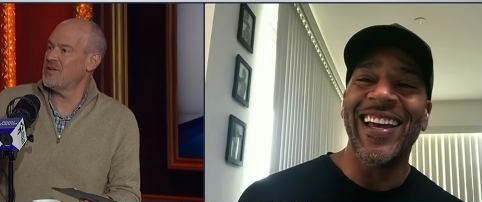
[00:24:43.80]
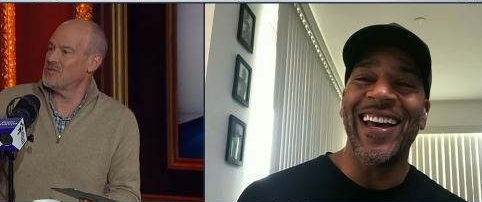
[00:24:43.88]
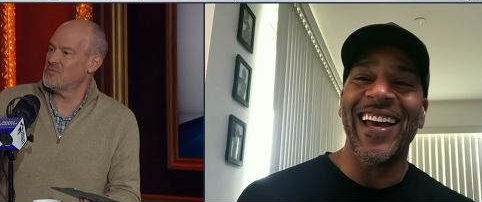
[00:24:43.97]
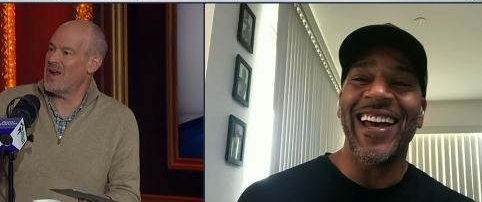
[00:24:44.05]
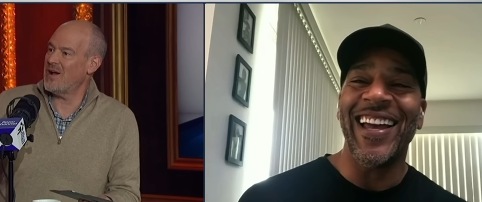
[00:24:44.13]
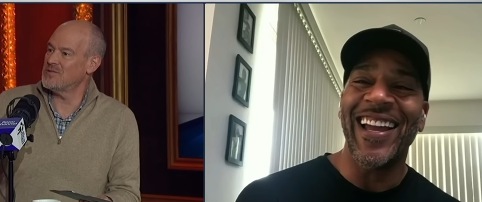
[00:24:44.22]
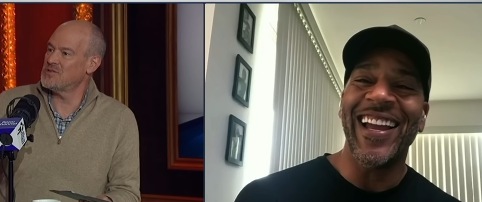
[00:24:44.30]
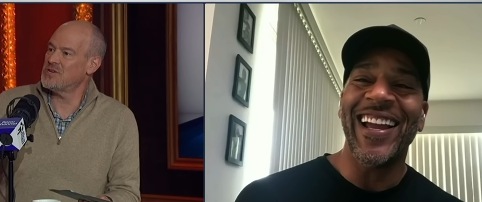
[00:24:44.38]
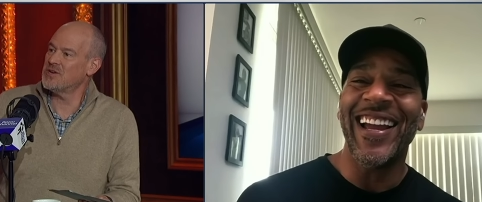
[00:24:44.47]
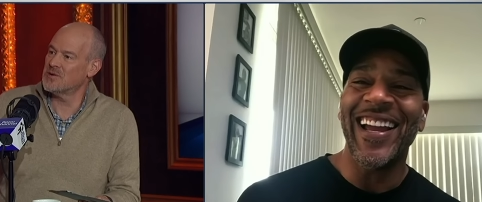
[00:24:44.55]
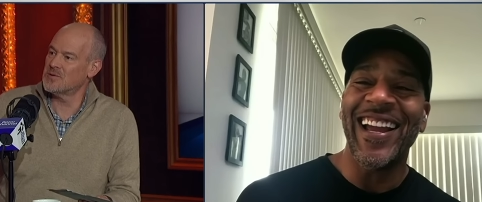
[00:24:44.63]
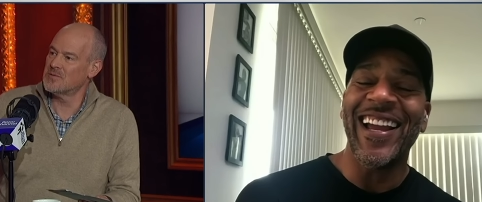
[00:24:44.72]
Speaker 1: if there's round
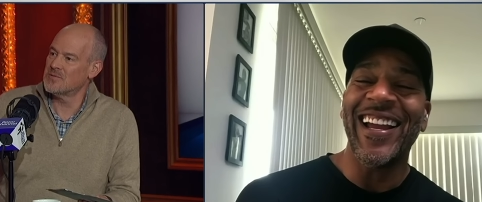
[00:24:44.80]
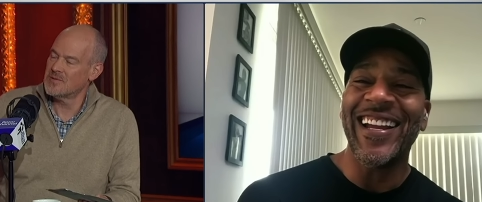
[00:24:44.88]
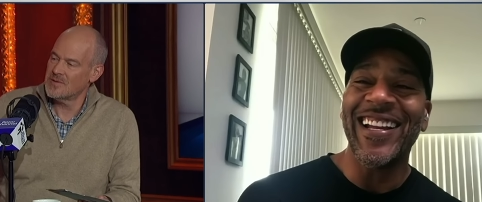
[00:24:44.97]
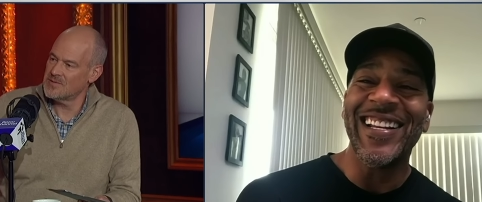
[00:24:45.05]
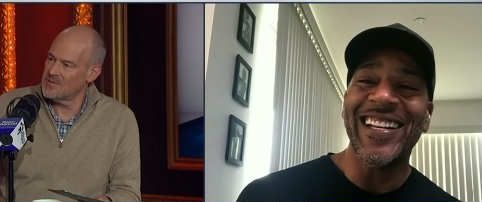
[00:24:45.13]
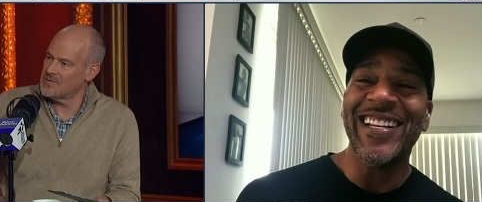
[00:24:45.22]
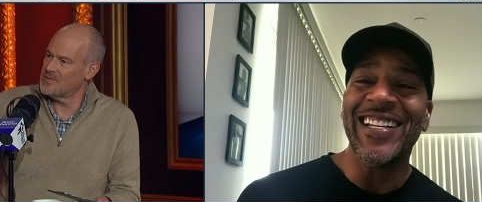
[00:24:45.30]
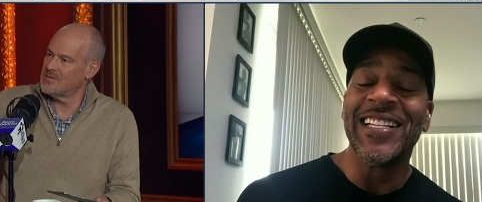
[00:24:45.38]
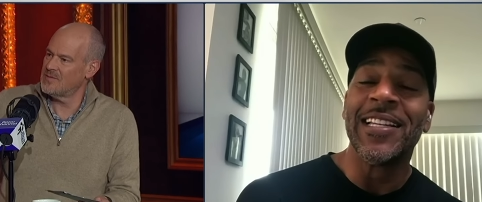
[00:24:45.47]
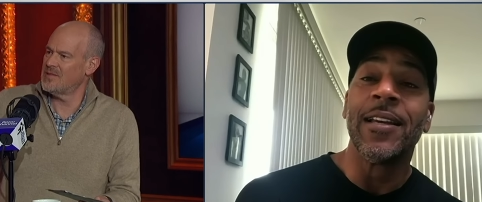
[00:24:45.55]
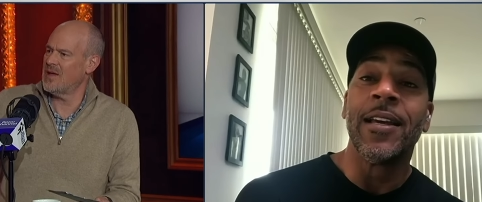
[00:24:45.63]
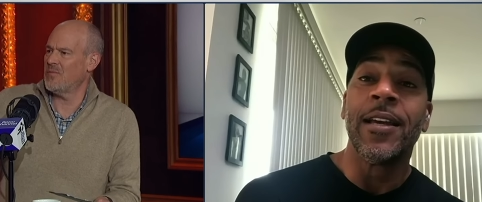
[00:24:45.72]
2.
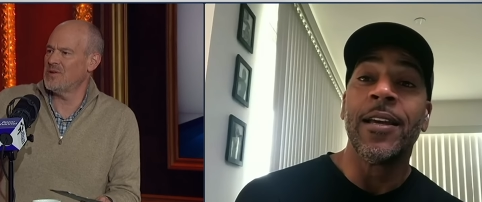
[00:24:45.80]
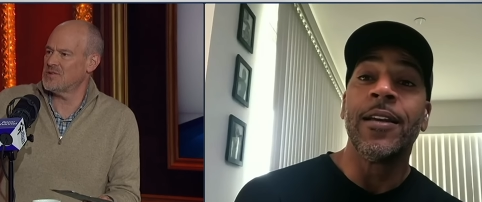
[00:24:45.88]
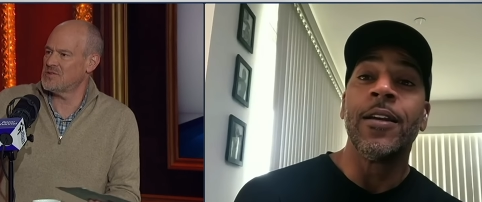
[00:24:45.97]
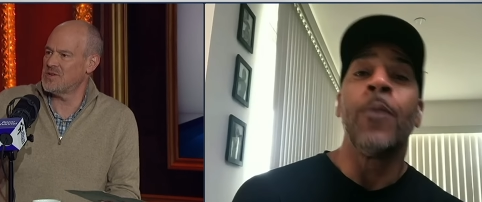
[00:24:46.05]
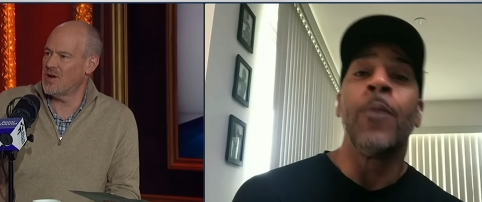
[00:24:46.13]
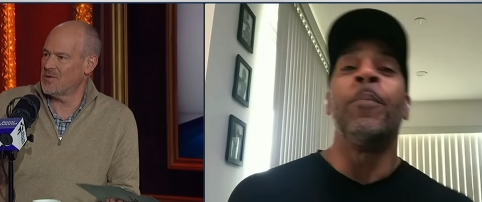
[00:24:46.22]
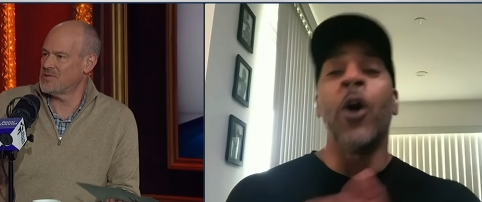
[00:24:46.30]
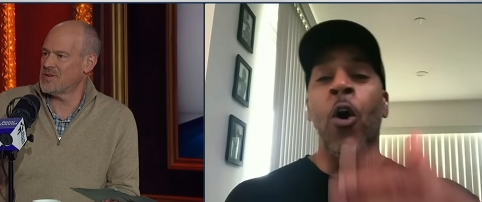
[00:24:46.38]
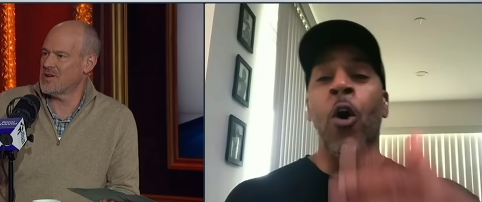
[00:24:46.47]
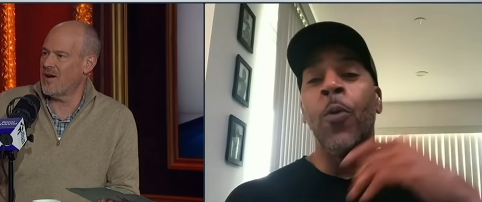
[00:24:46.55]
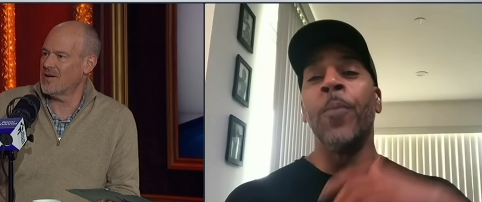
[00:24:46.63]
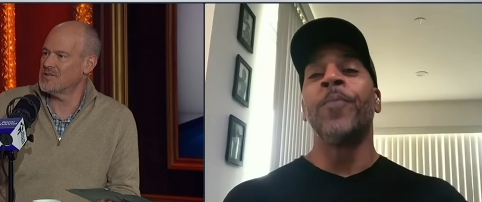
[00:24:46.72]
Then we just know
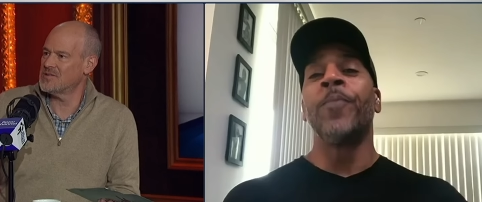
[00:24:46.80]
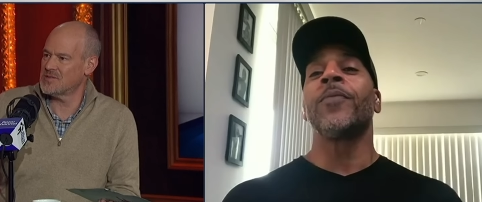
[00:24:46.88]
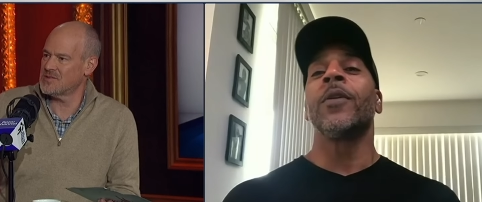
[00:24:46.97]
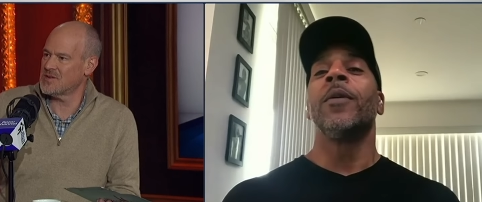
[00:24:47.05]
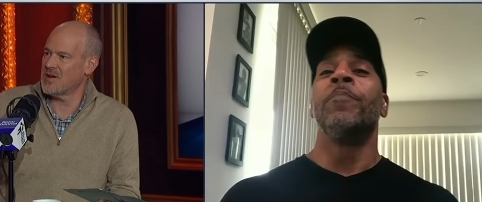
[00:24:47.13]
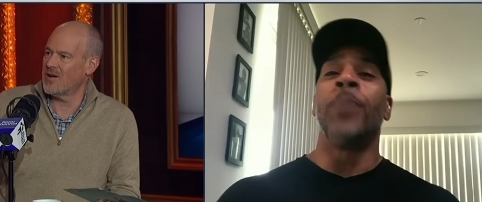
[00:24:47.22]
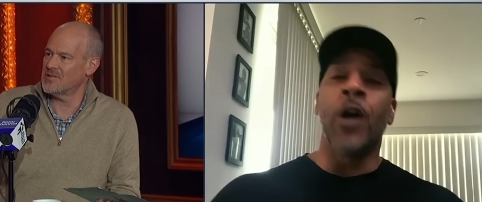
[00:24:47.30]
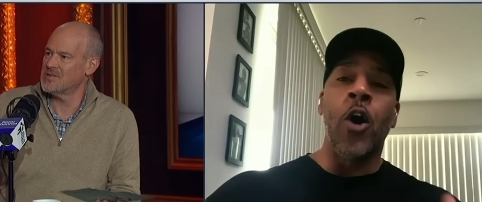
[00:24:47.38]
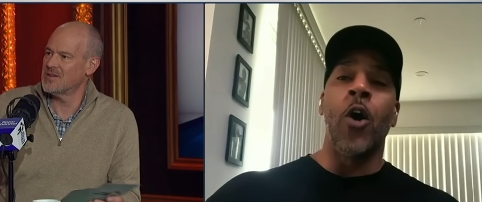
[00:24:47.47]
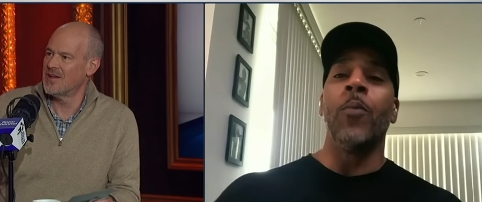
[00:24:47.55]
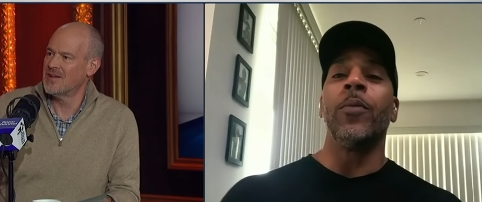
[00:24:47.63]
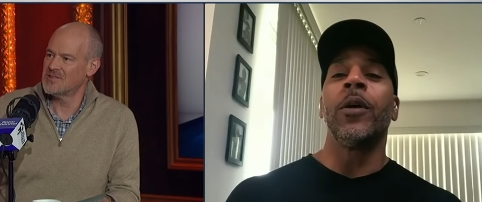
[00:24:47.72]
Speaker 2: cigars. Yeah, I
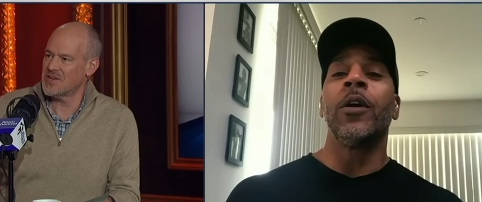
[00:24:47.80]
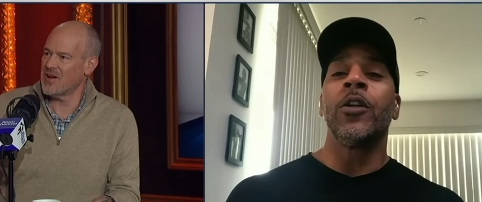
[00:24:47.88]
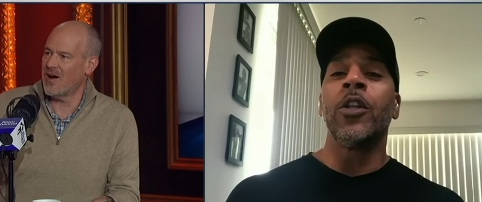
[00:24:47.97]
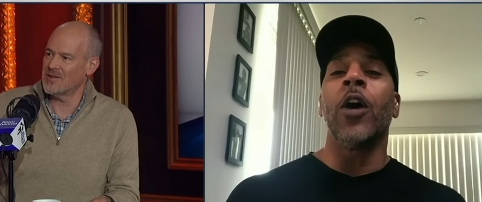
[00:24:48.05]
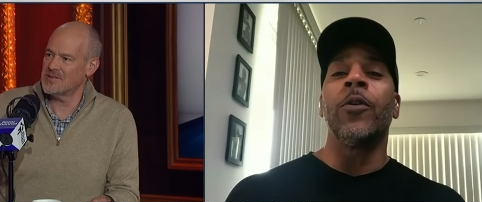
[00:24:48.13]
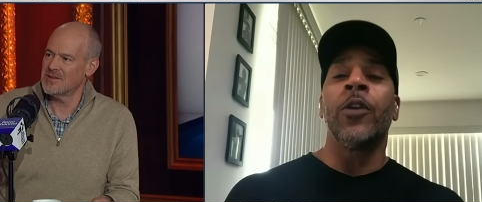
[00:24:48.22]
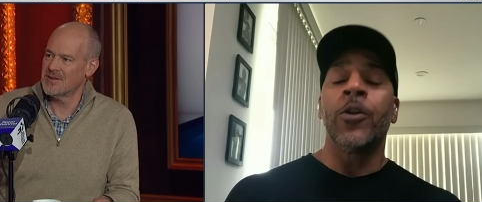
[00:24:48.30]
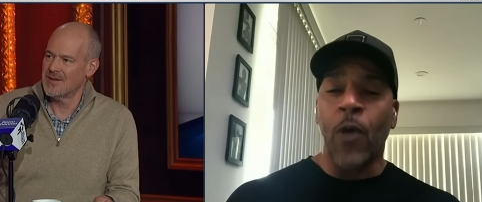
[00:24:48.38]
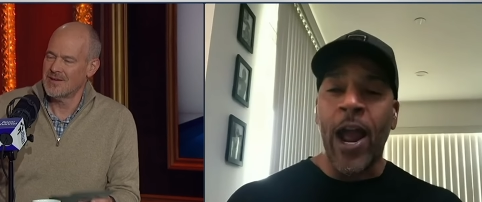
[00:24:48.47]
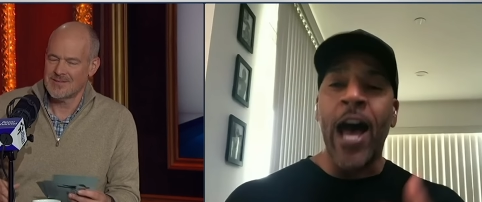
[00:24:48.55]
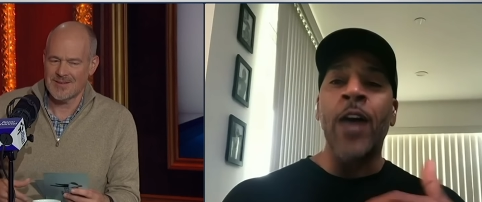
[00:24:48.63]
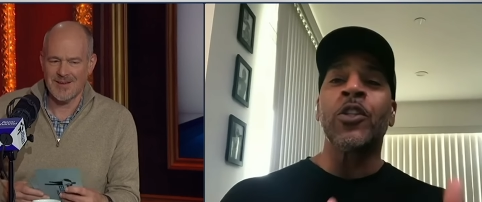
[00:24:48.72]
know. Cigars. No, yeah.
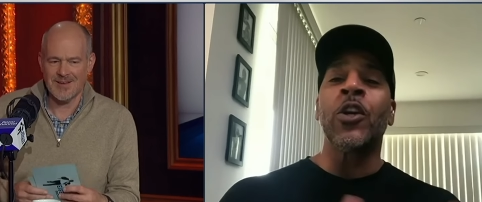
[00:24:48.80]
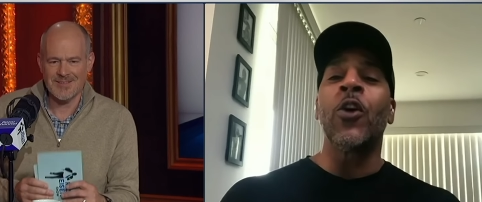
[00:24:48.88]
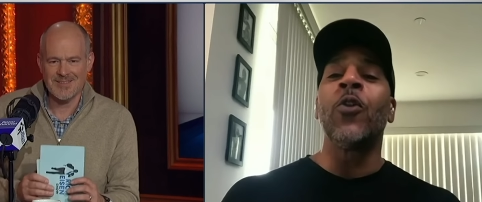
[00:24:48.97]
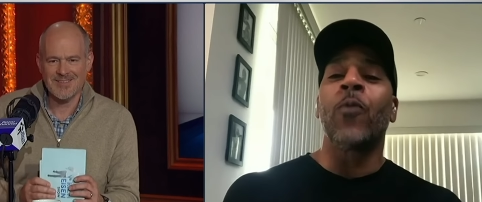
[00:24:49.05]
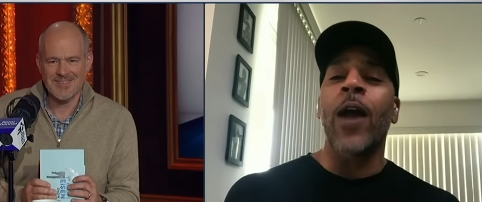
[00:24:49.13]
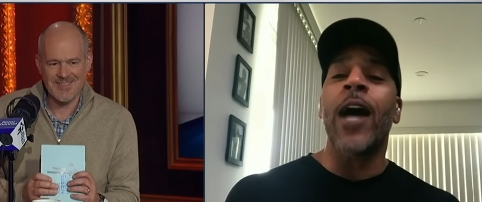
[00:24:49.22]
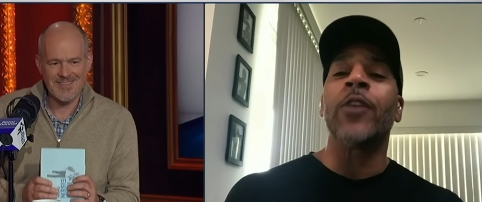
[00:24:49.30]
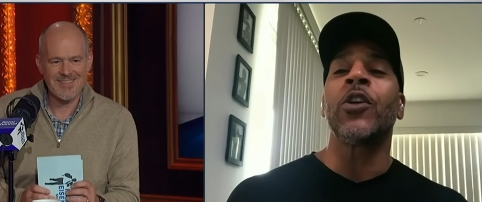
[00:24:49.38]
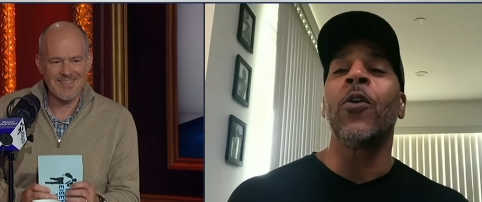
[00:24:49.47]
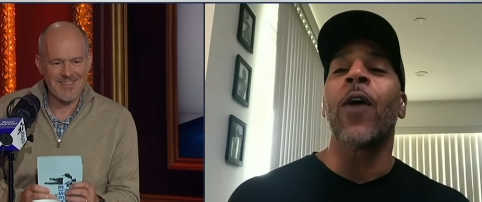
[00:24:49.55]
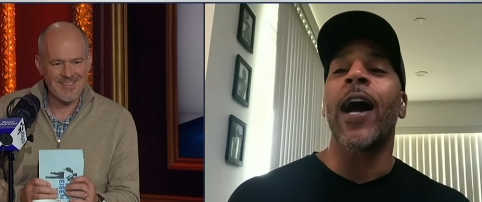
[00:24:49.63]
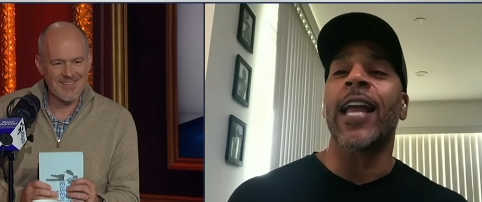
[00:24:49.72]
Round
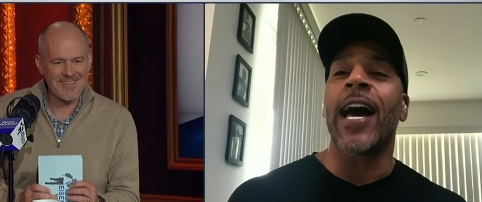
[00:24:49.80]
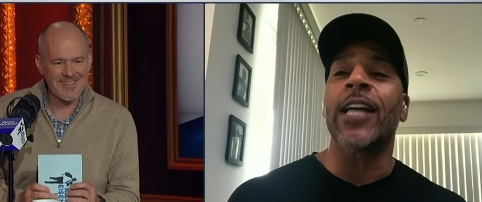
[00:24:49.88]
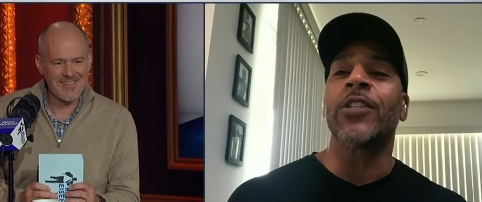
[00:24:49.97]
two, I